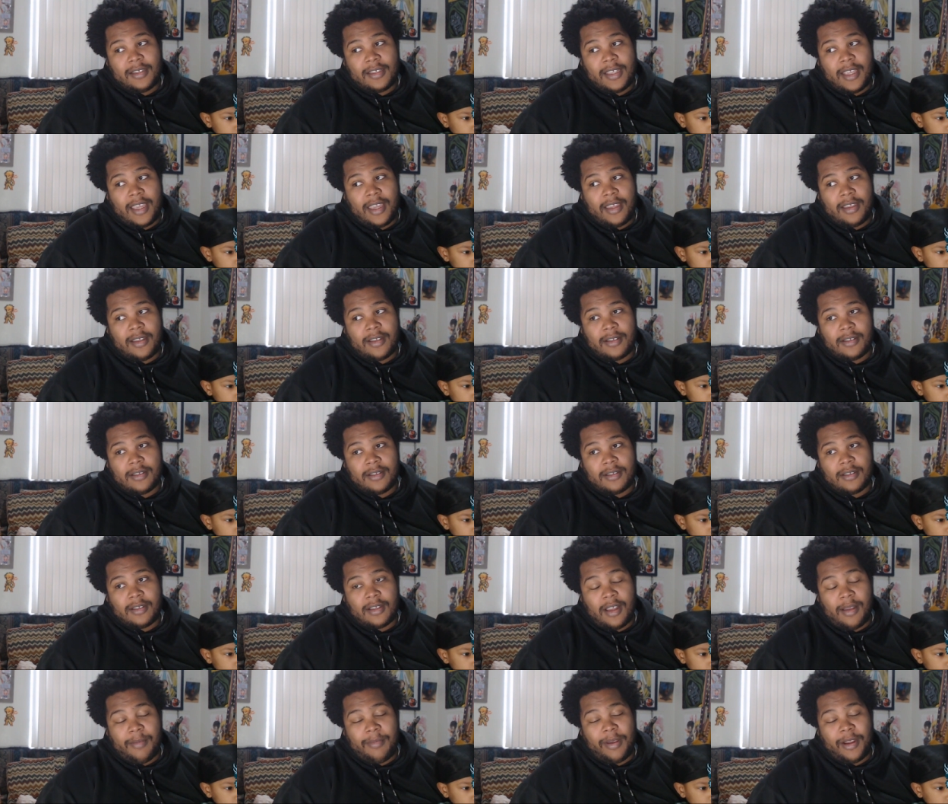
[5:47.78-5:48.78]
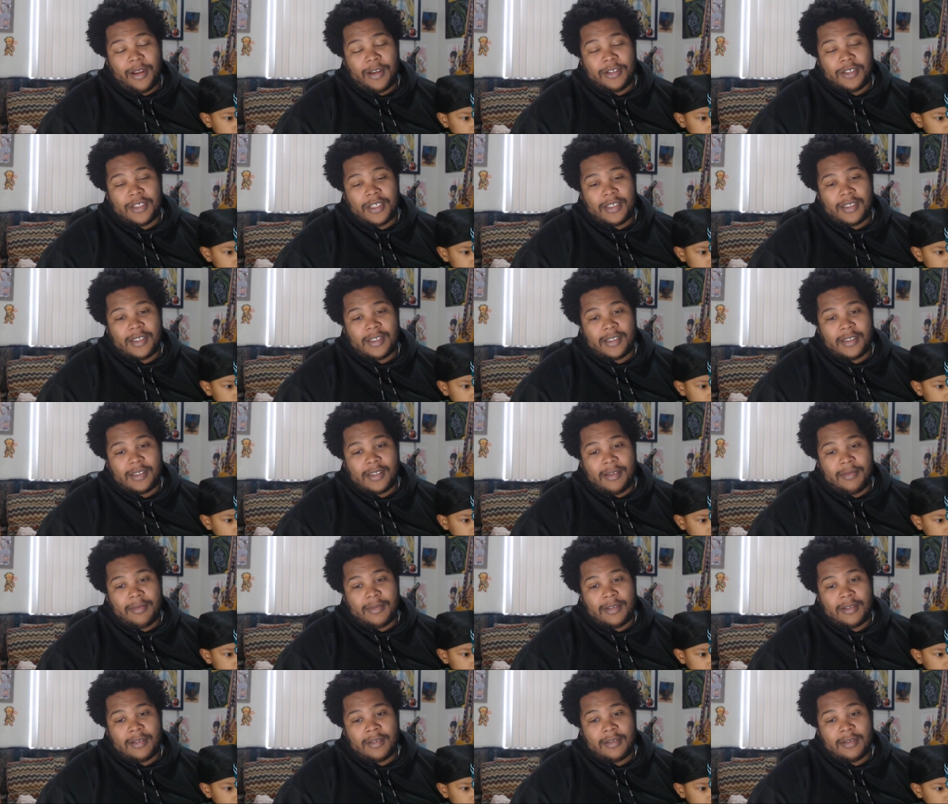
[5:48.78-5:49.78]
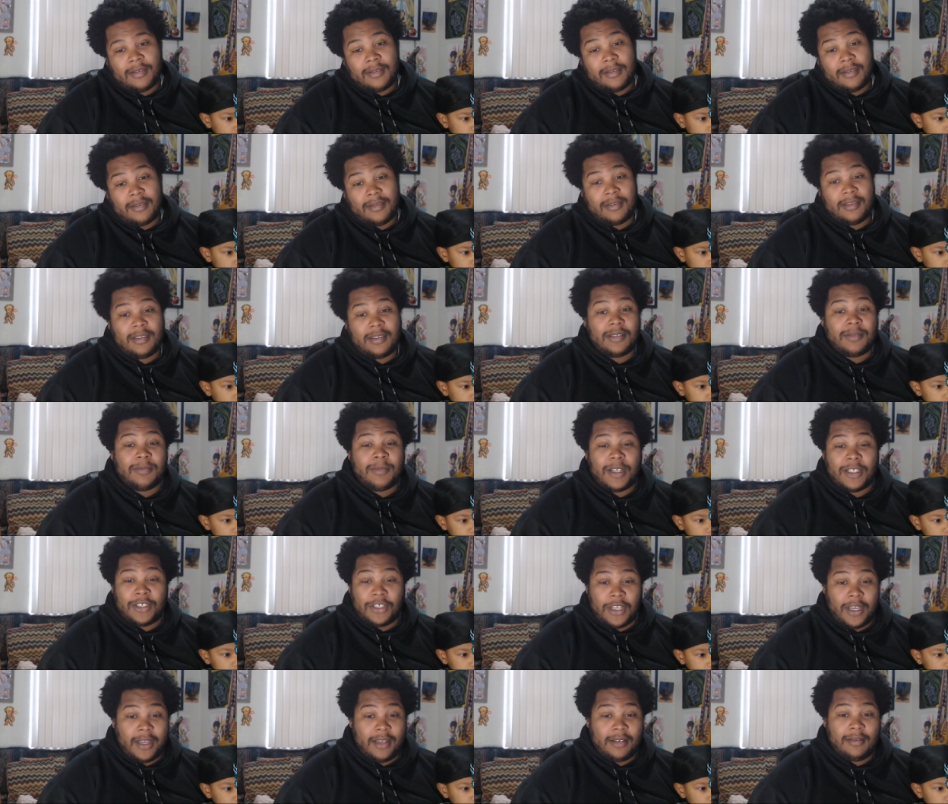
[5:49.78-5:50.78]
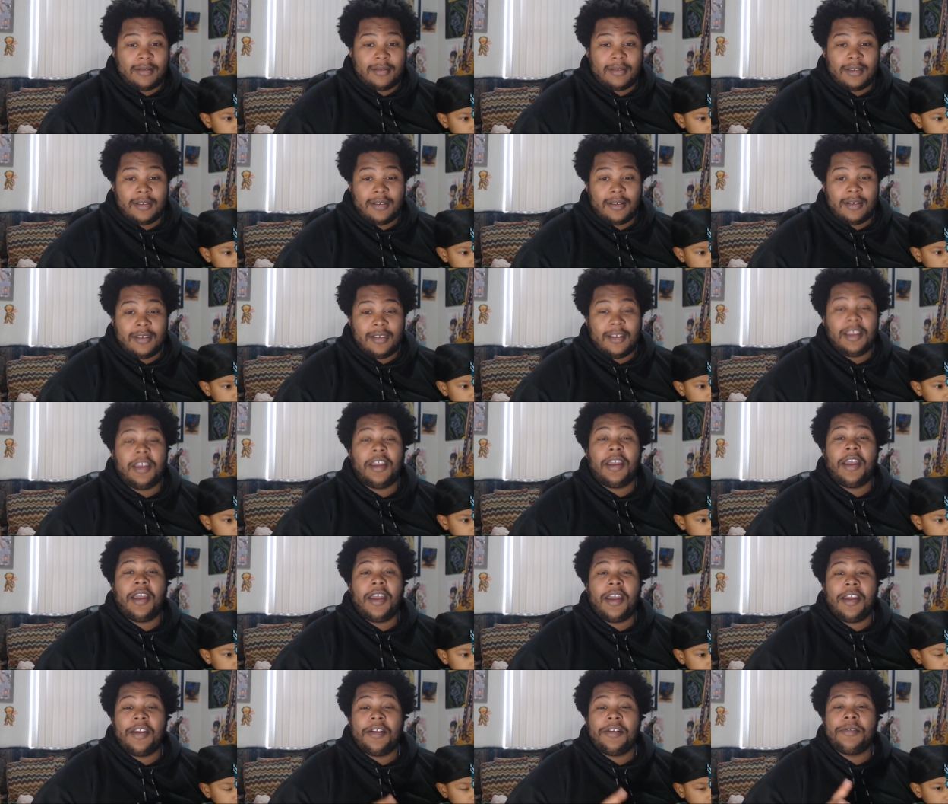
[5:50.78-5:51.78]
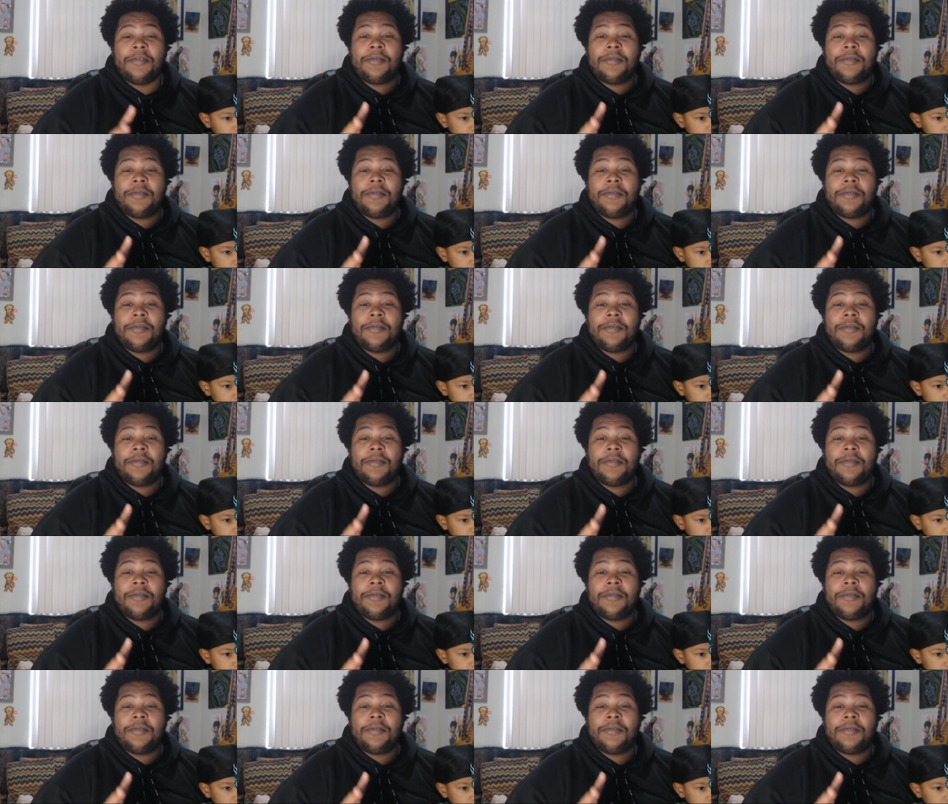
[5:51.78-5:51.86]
yeah, I'm Baron J sixty-seven. This is my child. And